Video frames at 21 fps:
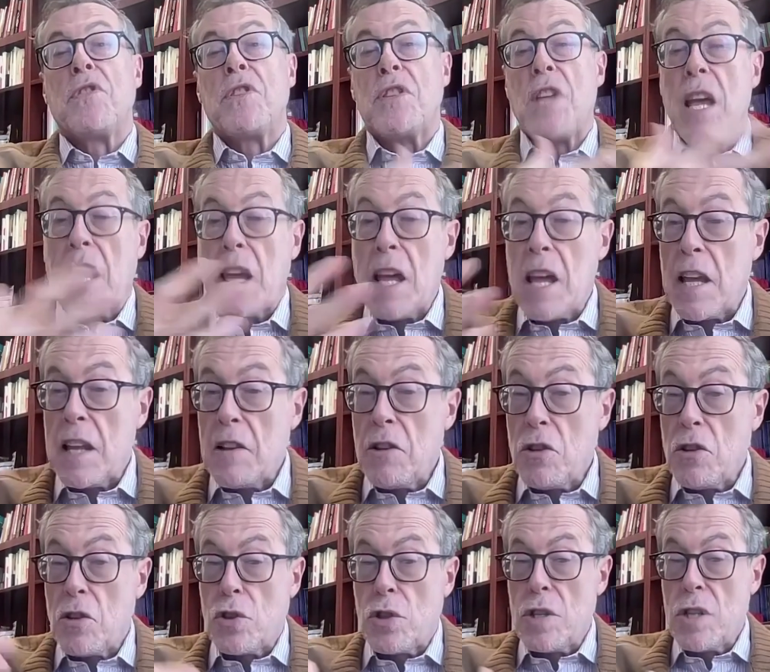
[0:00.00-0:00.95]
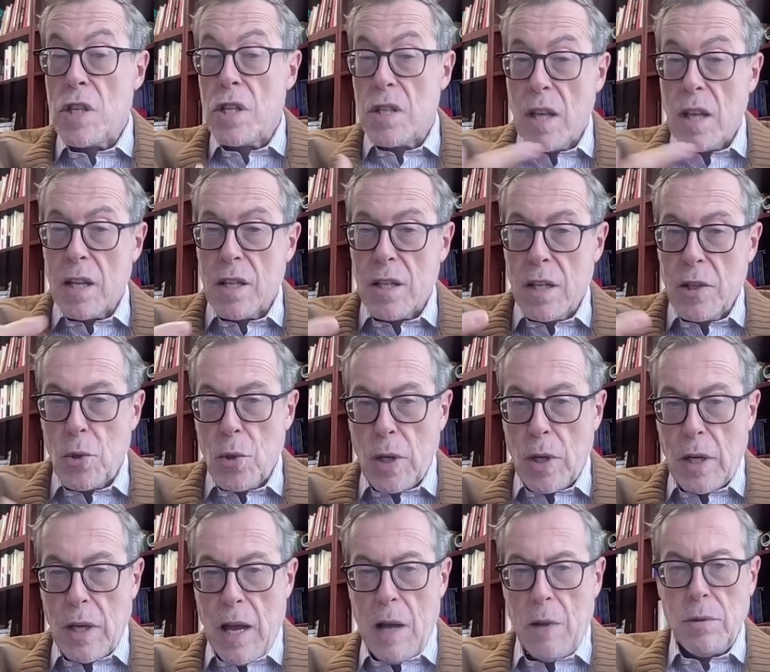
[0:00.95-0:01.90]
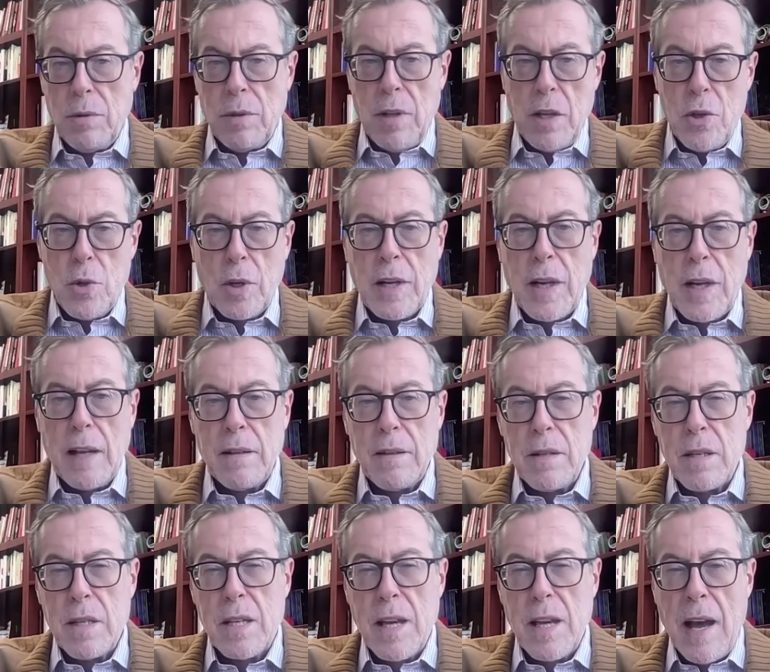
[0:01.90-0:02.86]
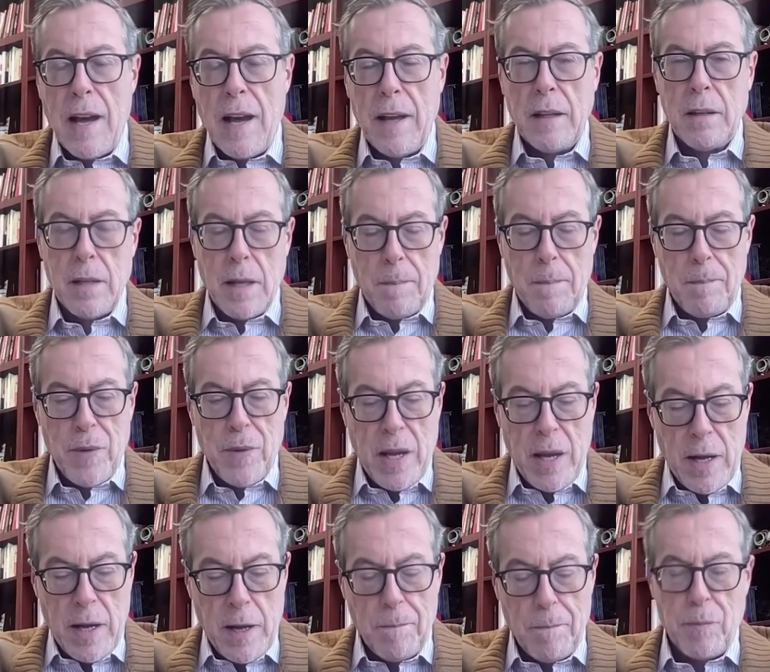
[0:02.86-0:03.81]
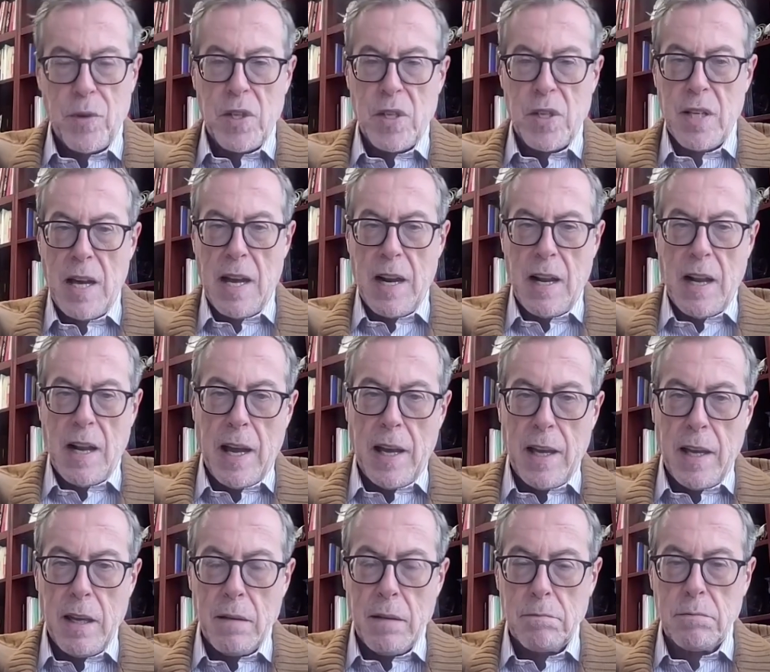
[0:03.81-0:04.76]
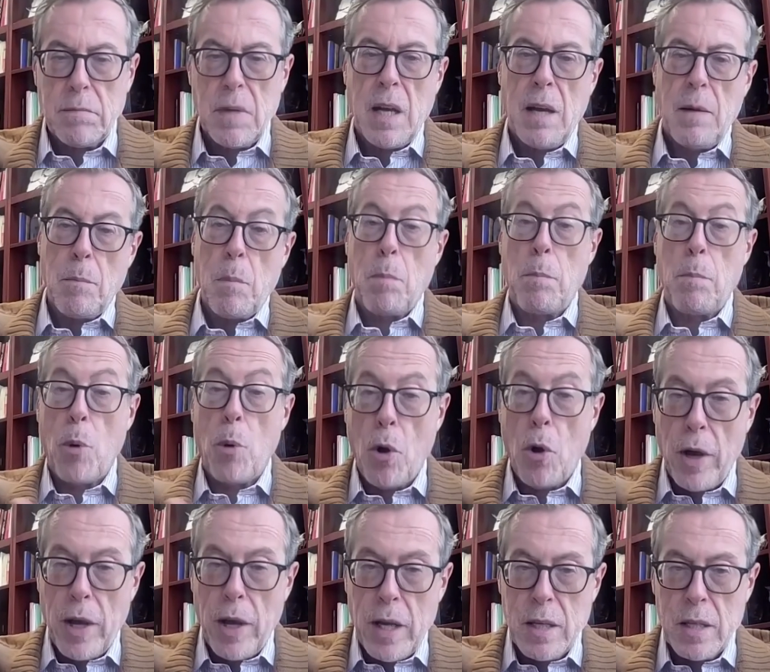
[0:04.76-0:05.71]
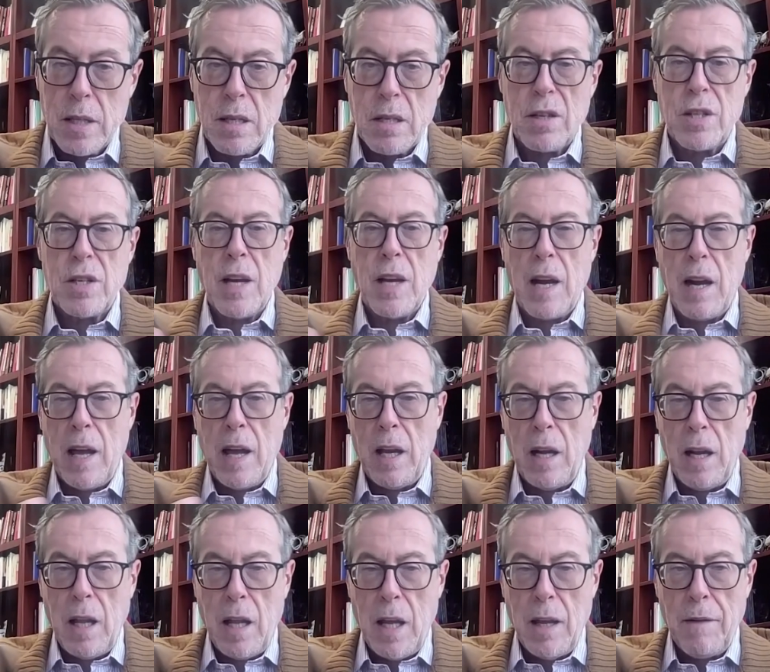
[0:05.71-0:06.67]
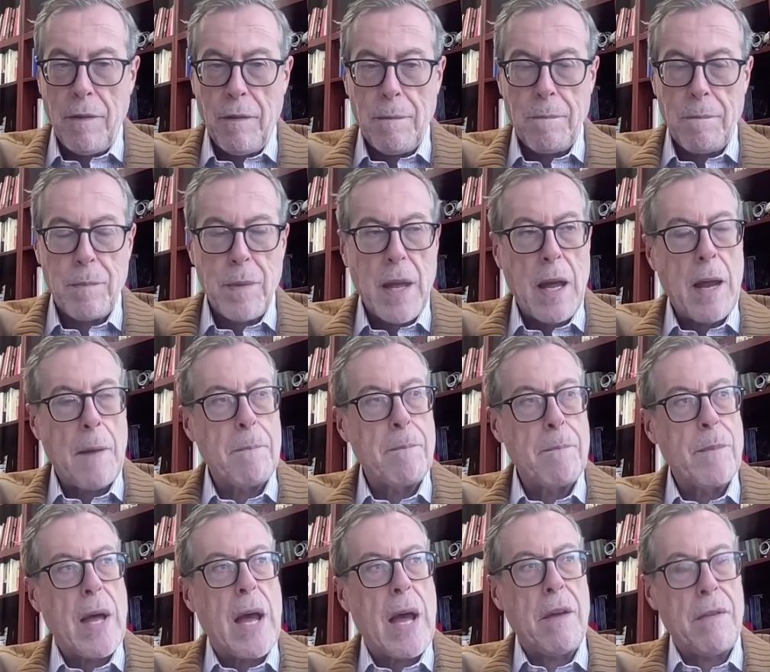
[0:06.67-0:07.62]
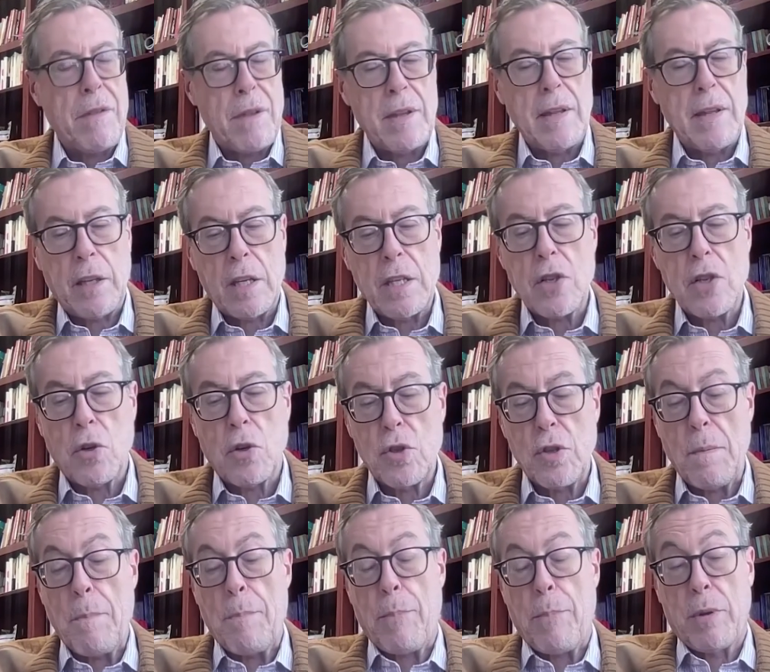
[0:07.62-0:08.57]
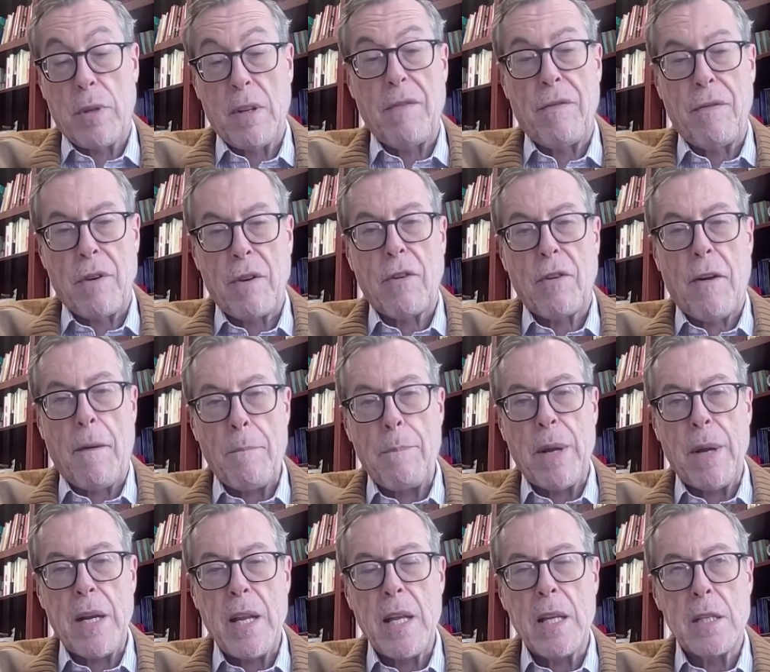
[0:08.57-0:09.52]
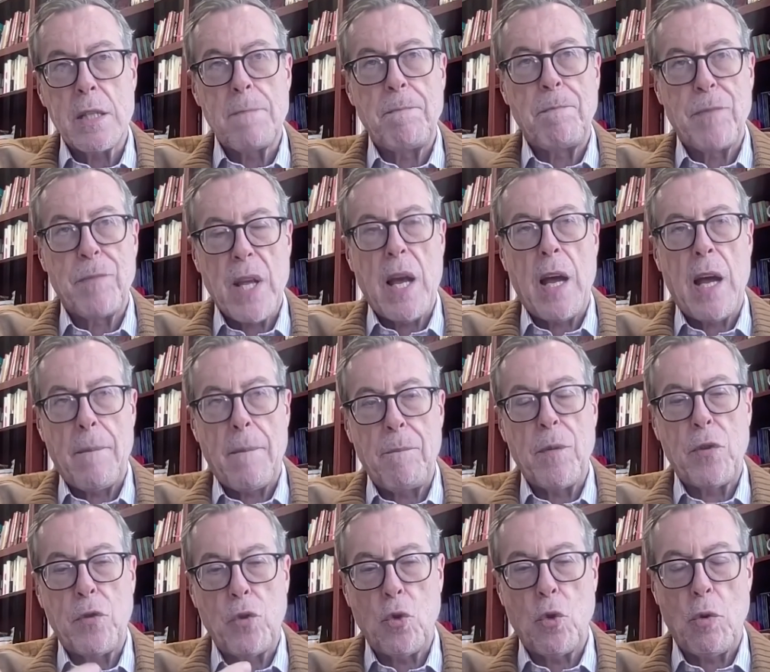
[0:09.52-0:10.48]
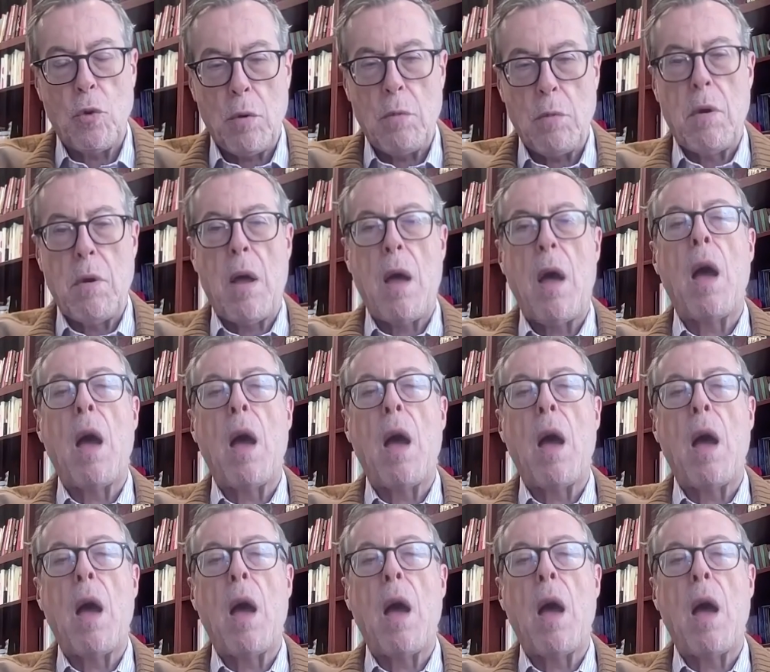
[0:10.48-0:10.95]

Taking these things into account, then you can decide, shall I voice, shall I leave? I think that is also important for companies to